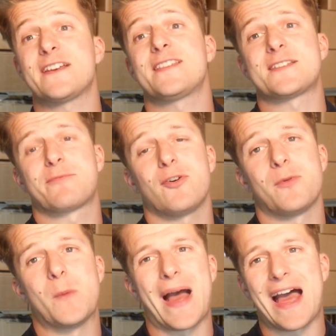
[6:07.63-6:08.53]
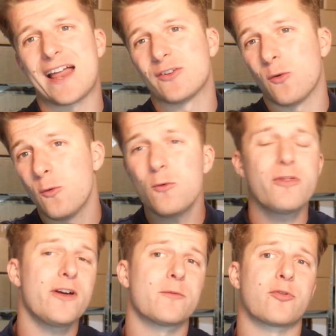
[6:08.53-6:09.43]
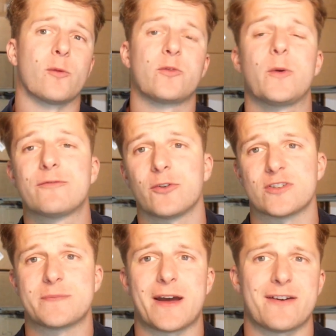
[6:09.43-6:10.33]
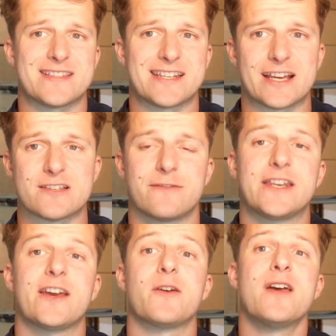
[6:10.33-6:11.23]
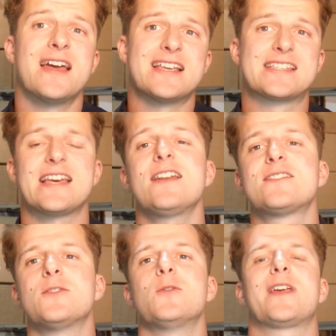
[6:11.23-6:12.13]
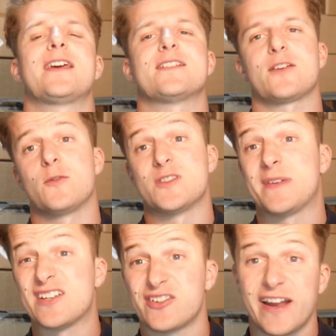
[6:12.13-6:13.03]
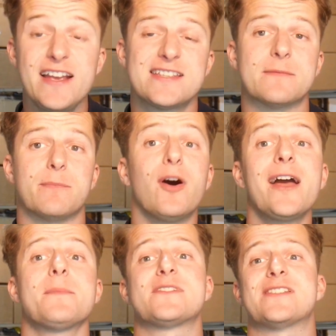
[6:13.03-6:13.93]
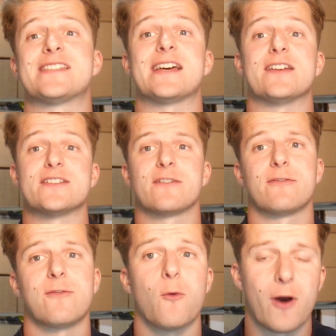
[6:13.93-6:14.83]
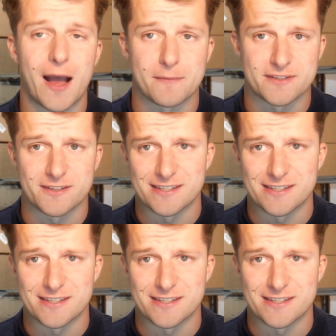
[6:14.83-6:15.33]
this problem and all the other problems we've talked about in today's video, SellerToolKit, who has been created by Amazon sellers for Amazon